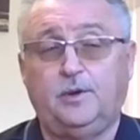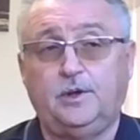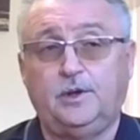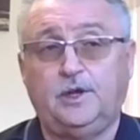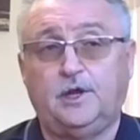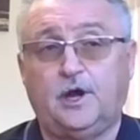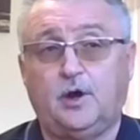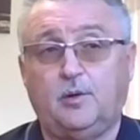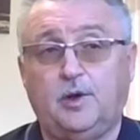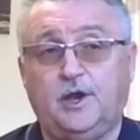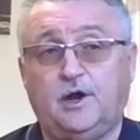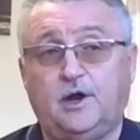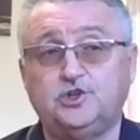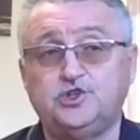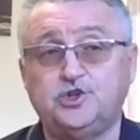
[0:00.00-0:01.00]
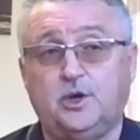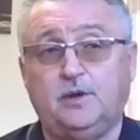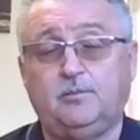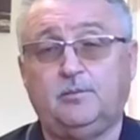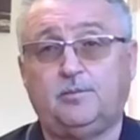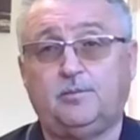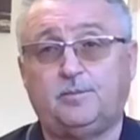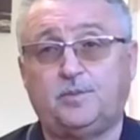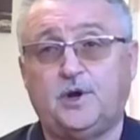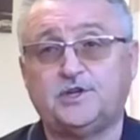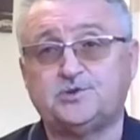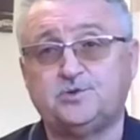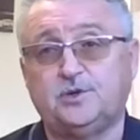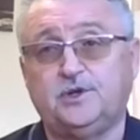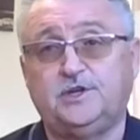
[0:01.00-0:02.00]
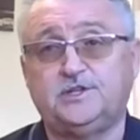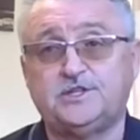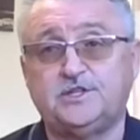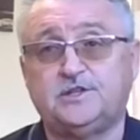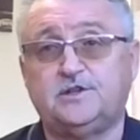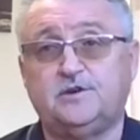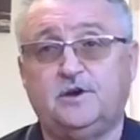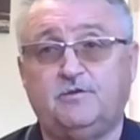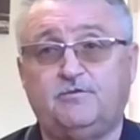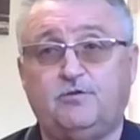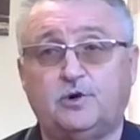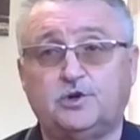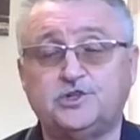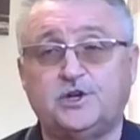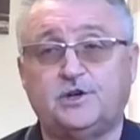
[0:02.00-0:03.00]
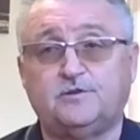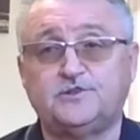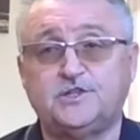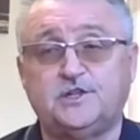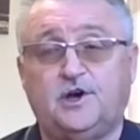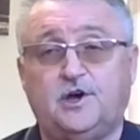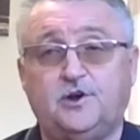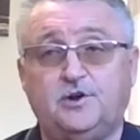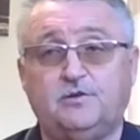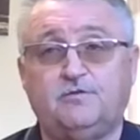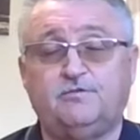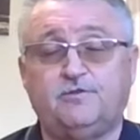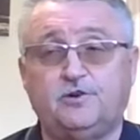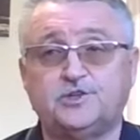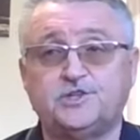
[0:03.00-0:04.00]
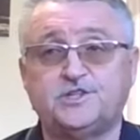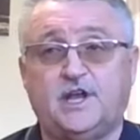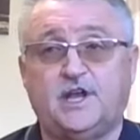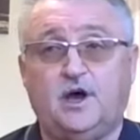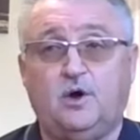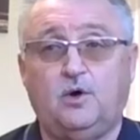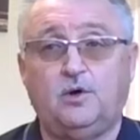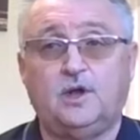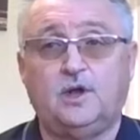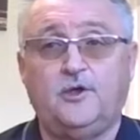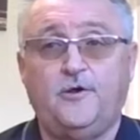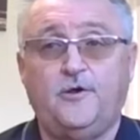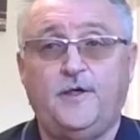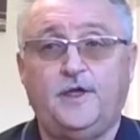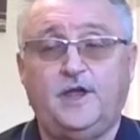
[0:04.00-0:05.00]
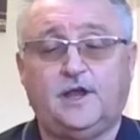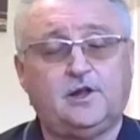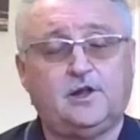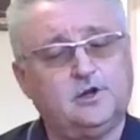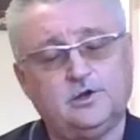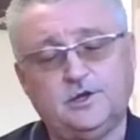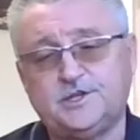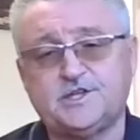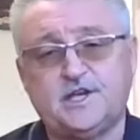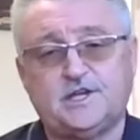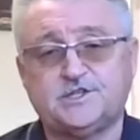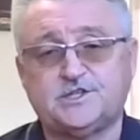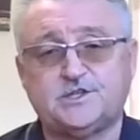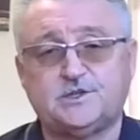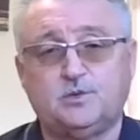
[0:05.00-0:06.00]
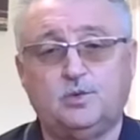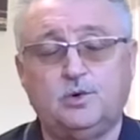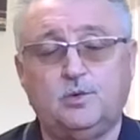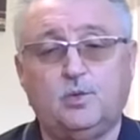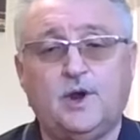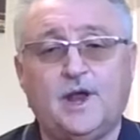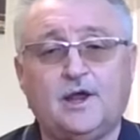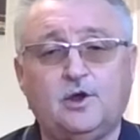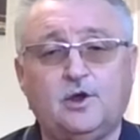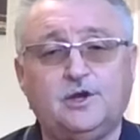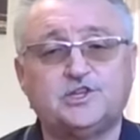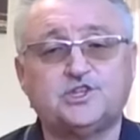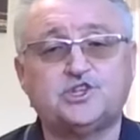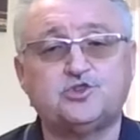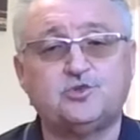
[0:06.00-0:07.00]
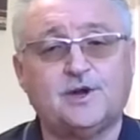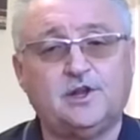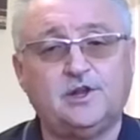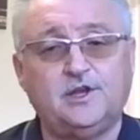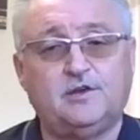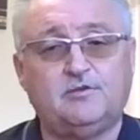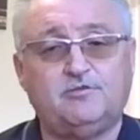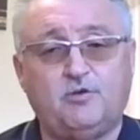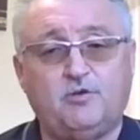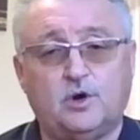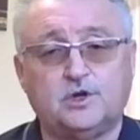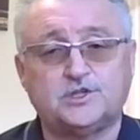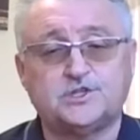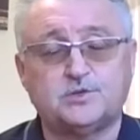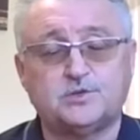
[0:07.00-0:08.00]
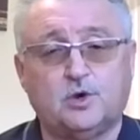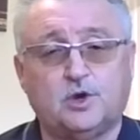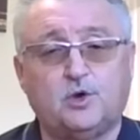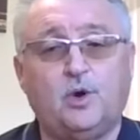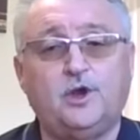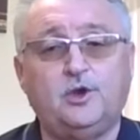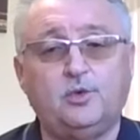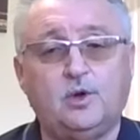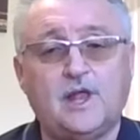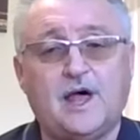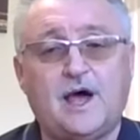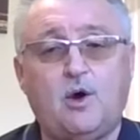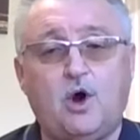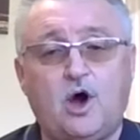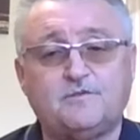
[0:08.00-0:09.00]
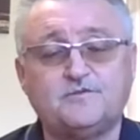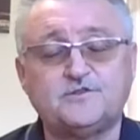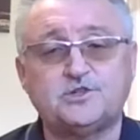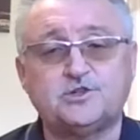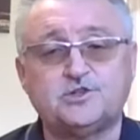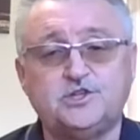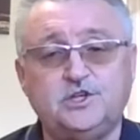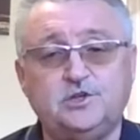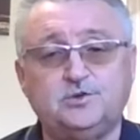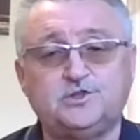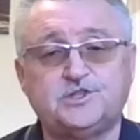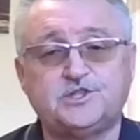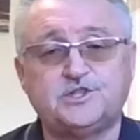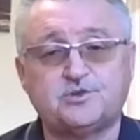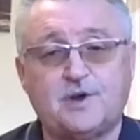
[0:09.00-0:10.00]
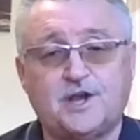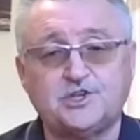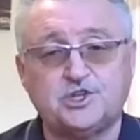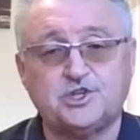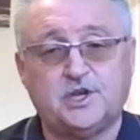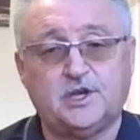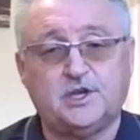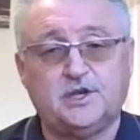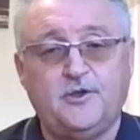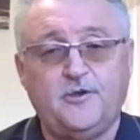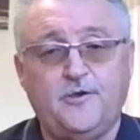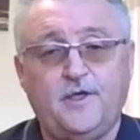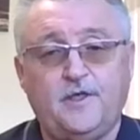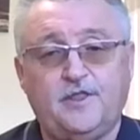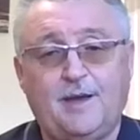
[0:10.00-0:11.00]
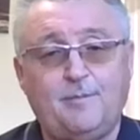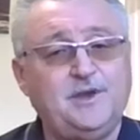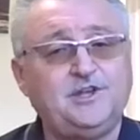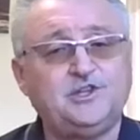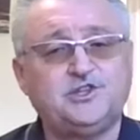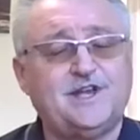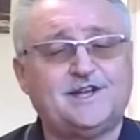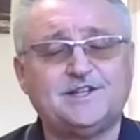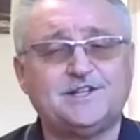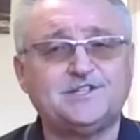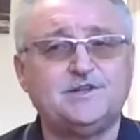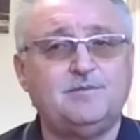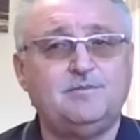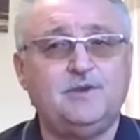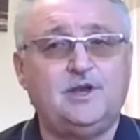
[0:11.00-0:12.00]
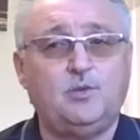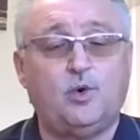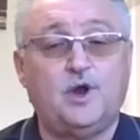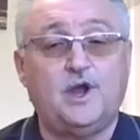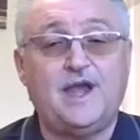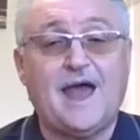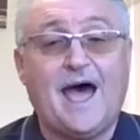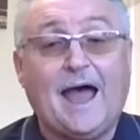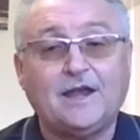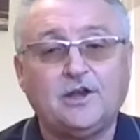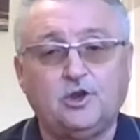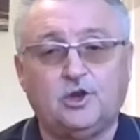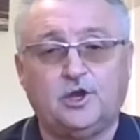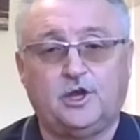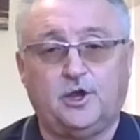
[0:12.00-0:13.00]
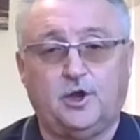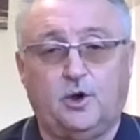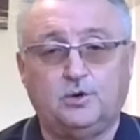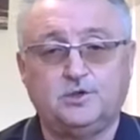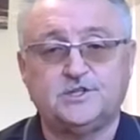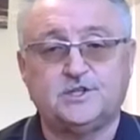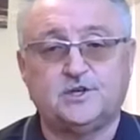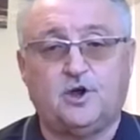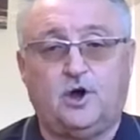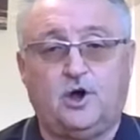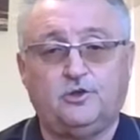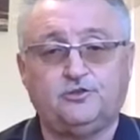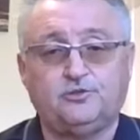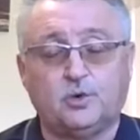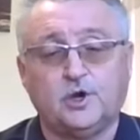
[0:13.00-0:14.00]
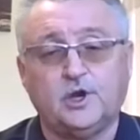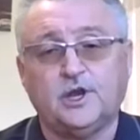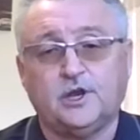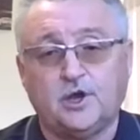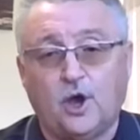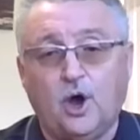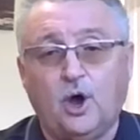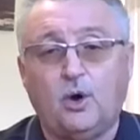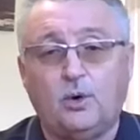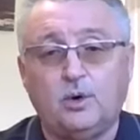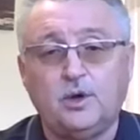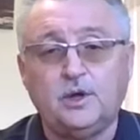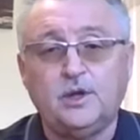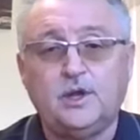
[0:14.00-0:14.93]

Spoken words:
in our joint press release that the 4 sheriffs in the 101st sent out, it clearly says we're not going to strictly enforce. We're going to allow officers to use discretion. That doesn't mean we're not going to go to the calls. We're going to go,